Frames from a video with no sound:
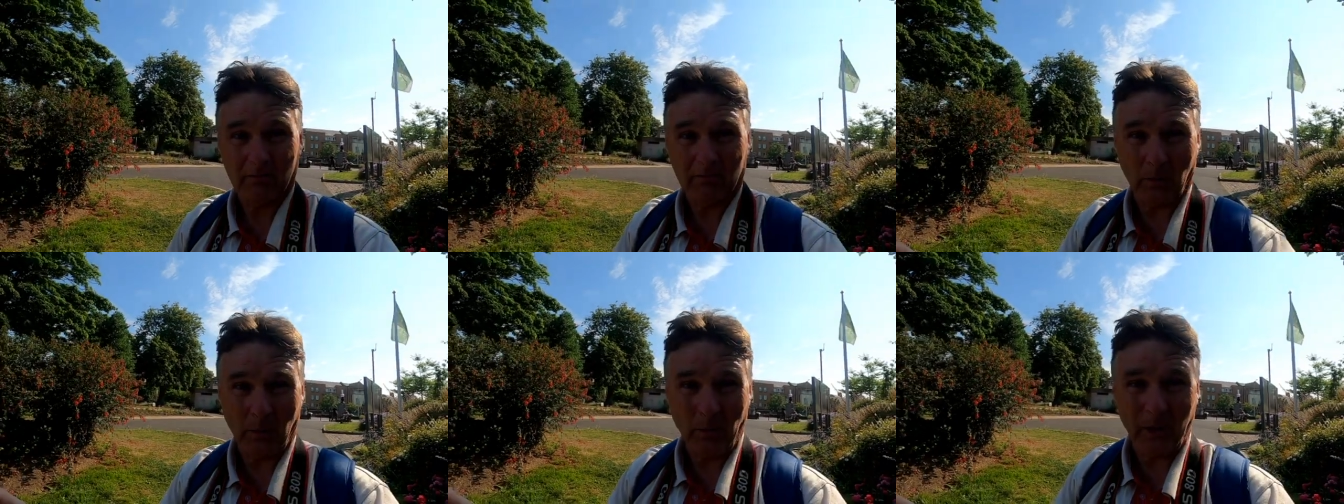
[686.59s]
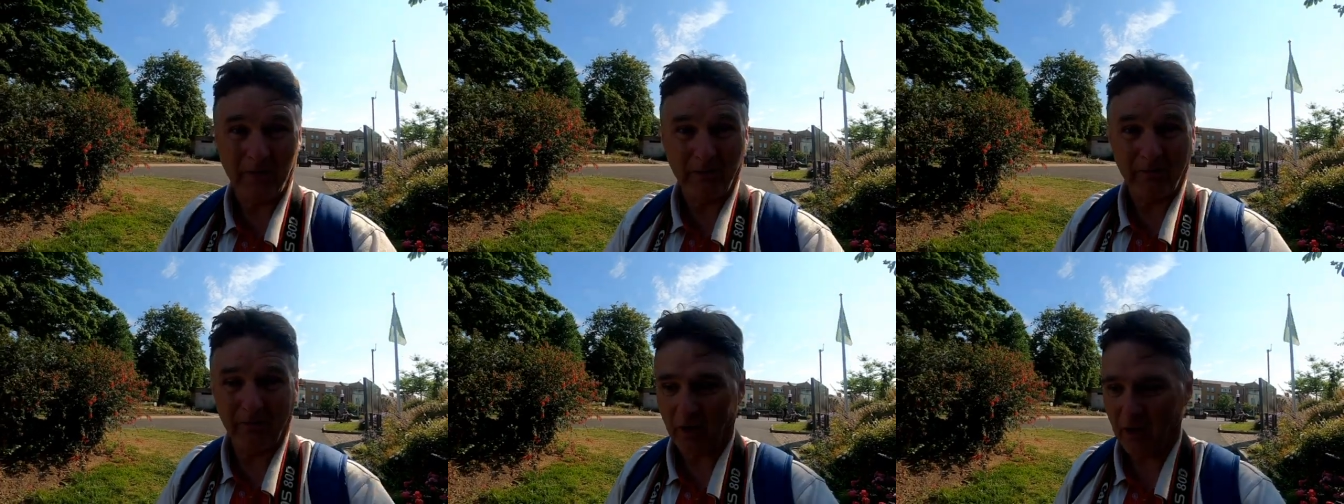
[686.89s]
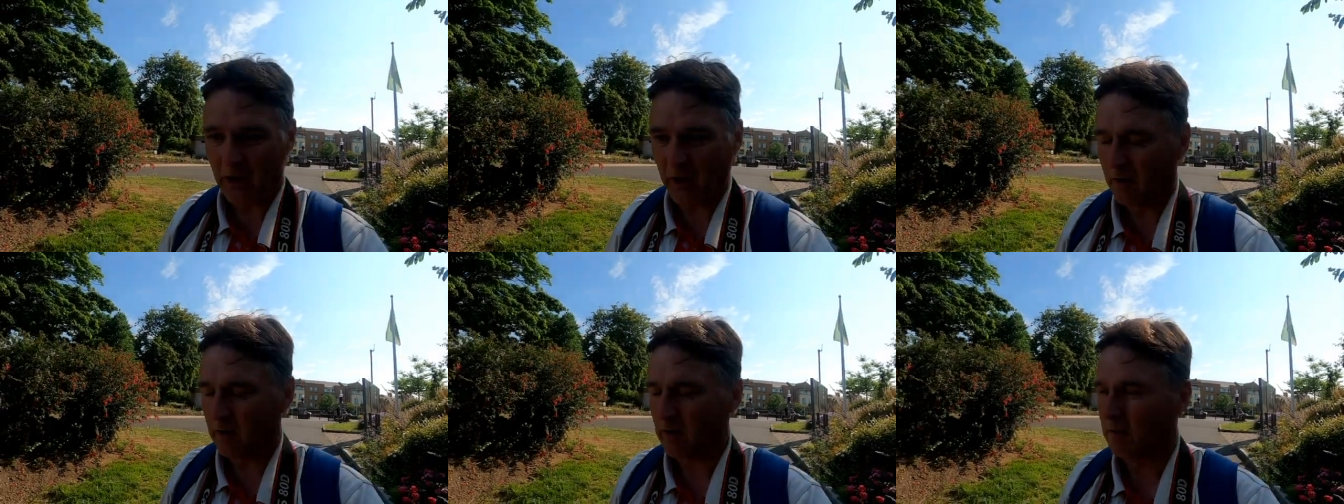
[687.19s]
they went on
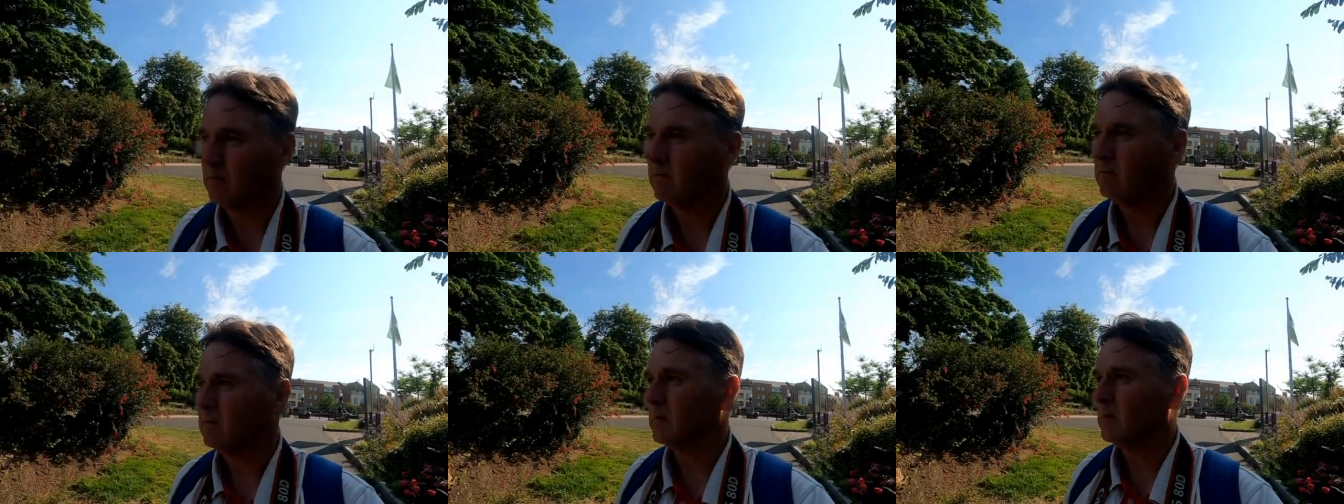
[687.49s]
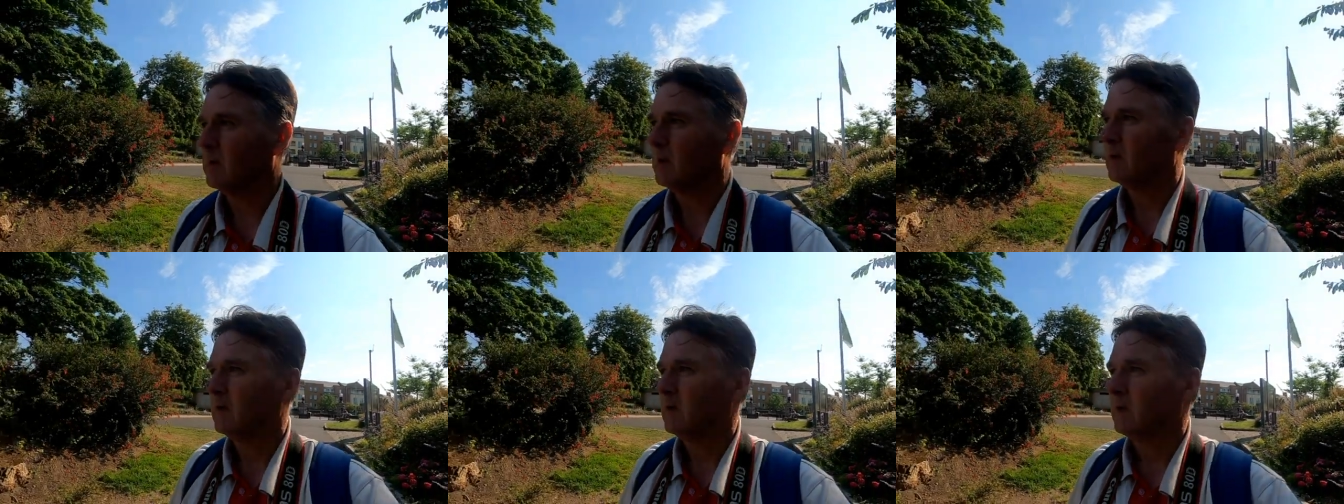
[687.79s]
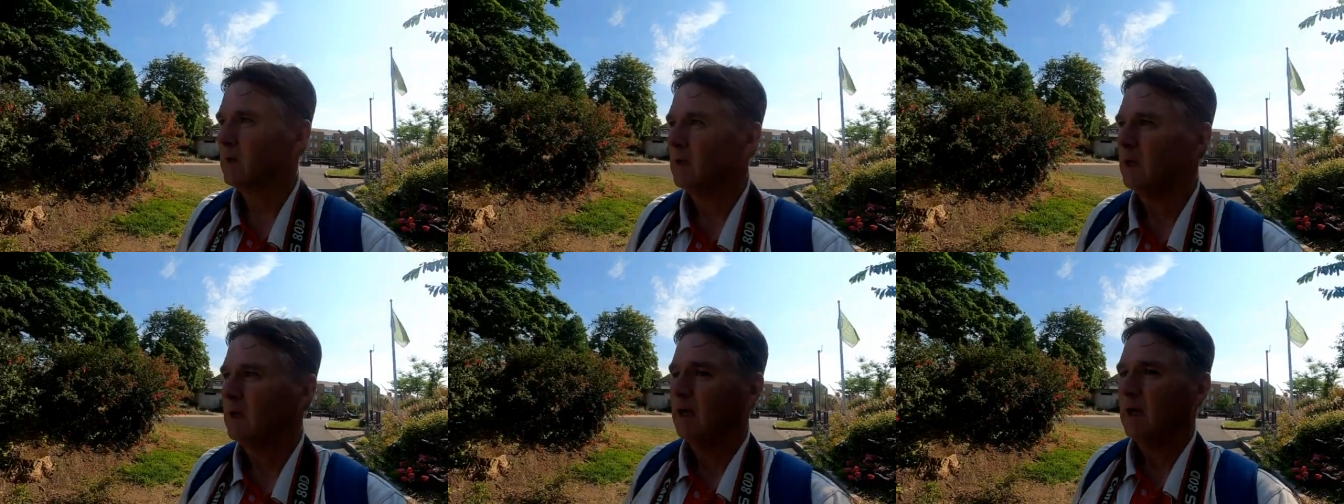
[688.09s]
fire
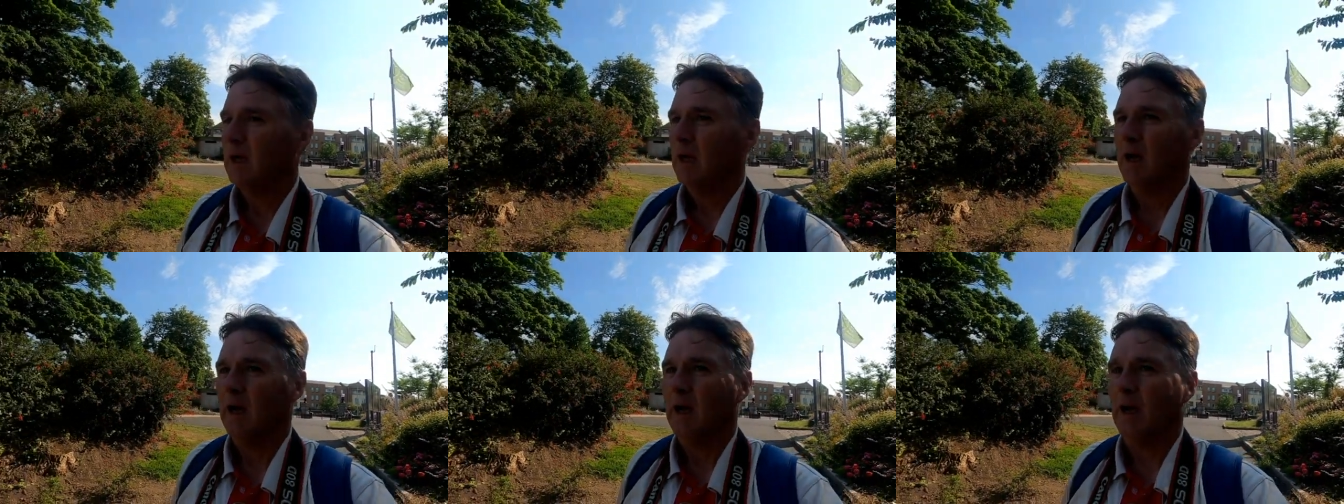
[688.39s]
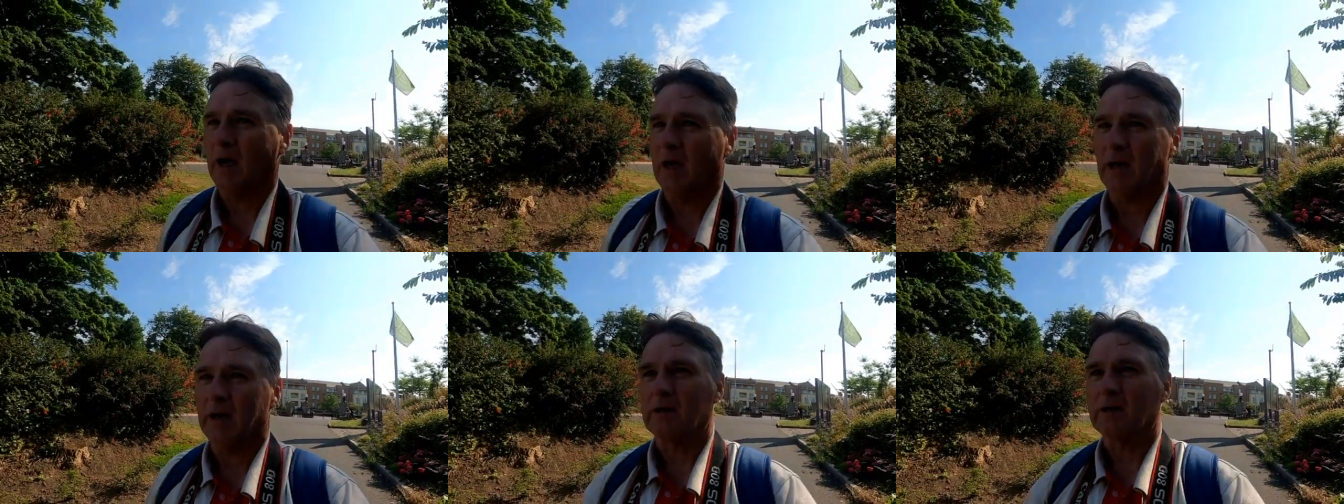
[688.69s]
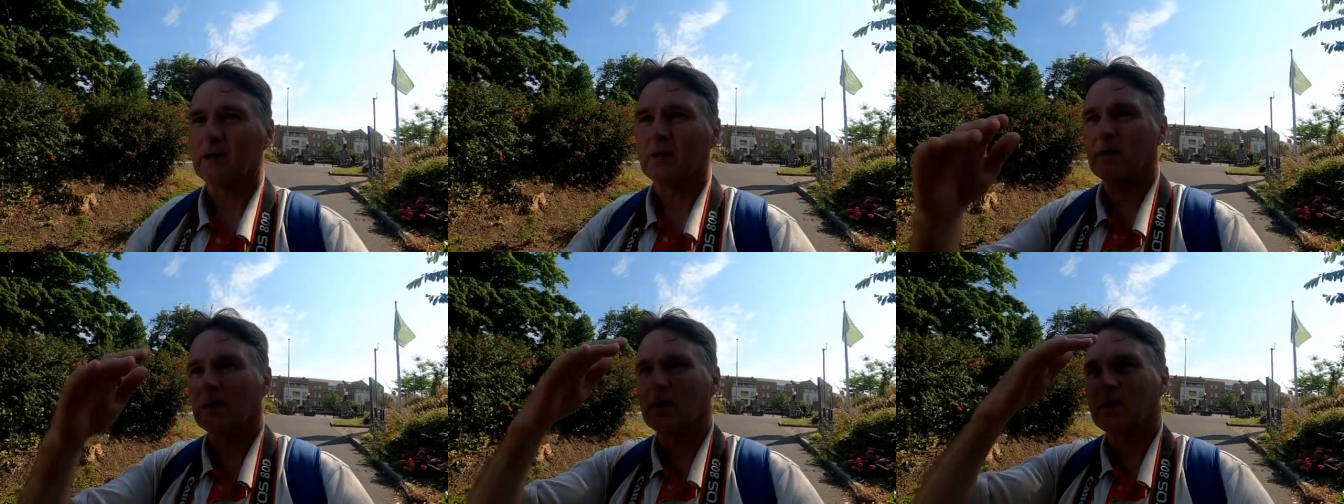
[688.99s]
and